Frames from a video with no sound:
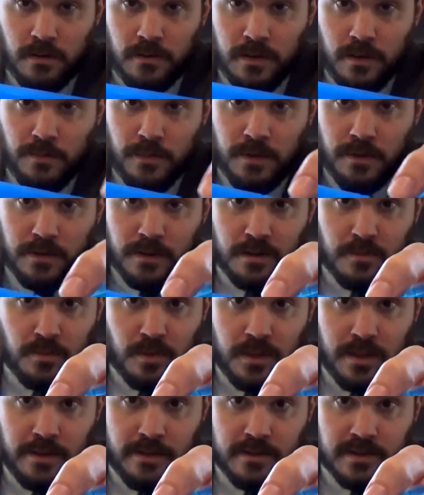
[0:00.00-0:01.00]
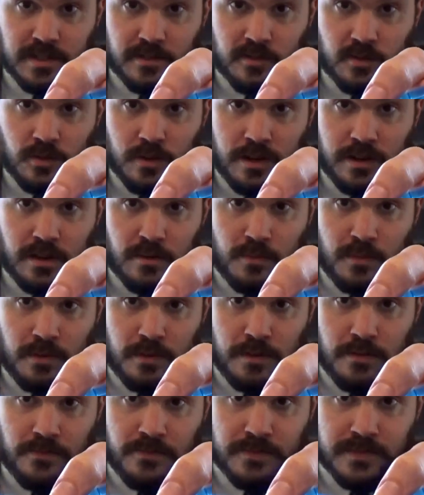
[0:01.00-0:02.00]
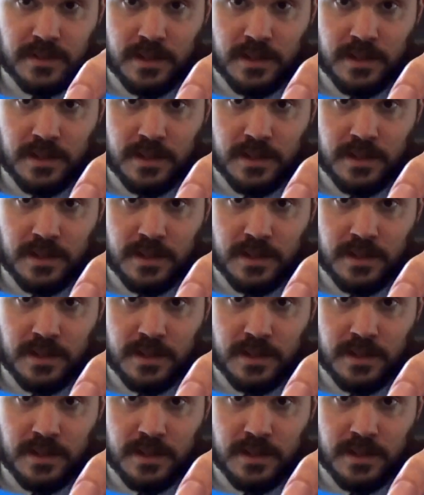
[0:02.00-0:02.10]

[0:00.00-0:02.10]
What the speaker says: the American players have tried them on,